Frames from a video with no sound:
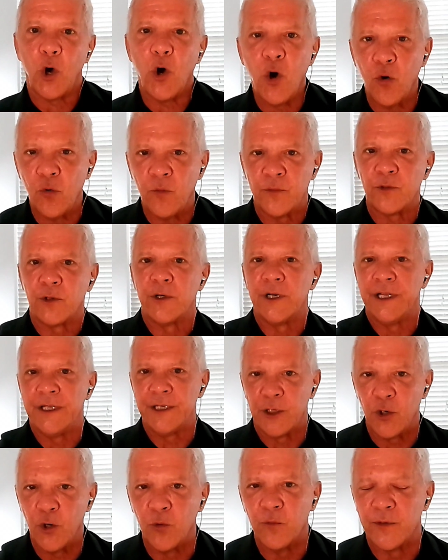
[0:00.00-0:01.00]
over
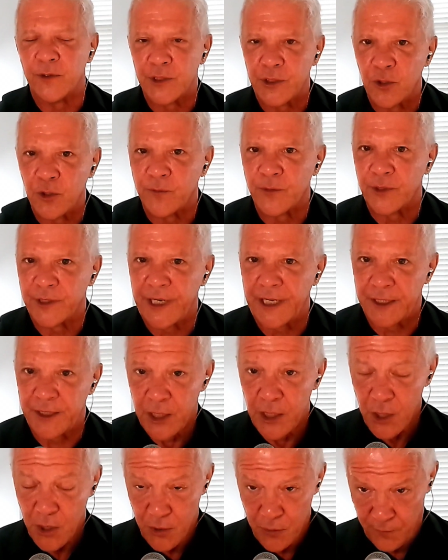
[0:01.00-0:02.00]
and over and over again,
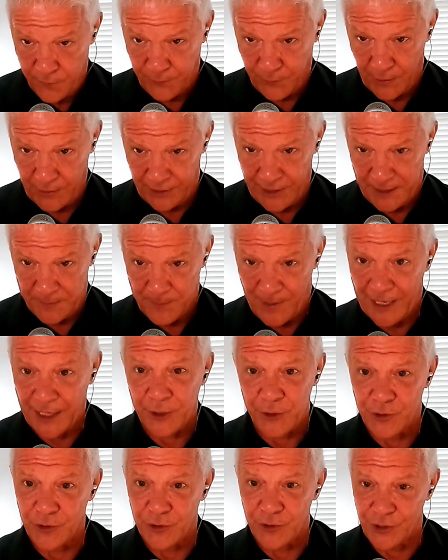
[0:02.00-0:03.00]
frontline
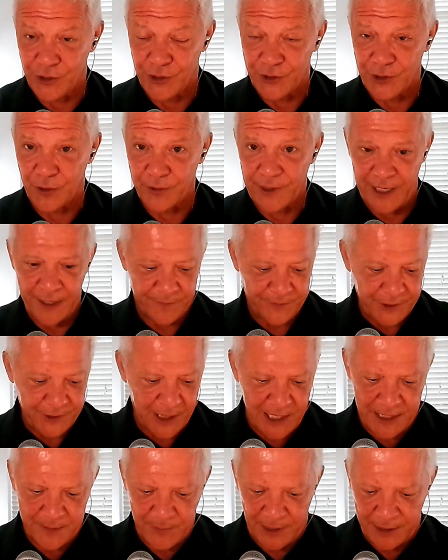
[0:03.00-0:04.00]
managers just don't have
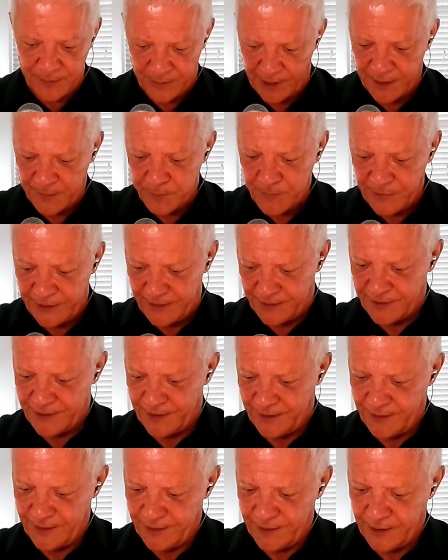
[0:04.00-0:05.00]
time. I
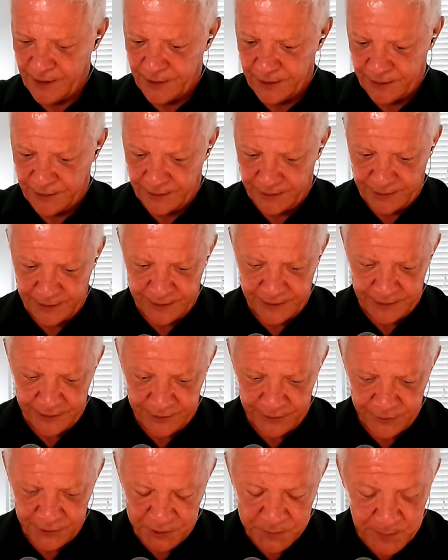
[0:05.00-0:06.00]
meet
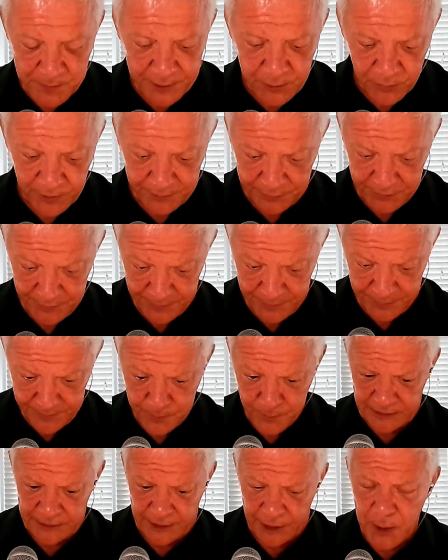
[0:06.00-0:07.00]
or speak with
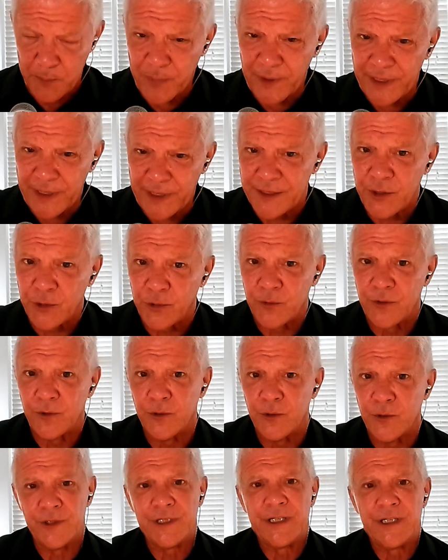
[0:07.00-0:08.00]
companies
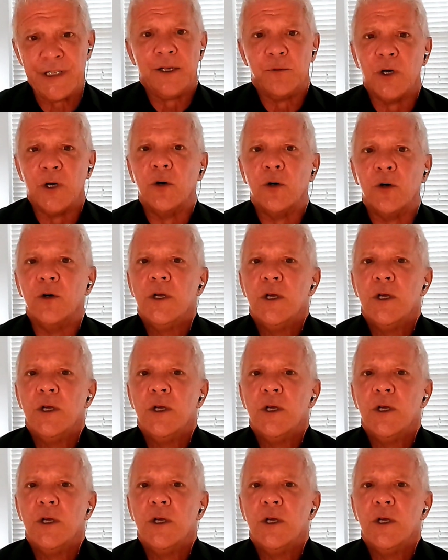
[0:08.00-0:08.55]
who say, well,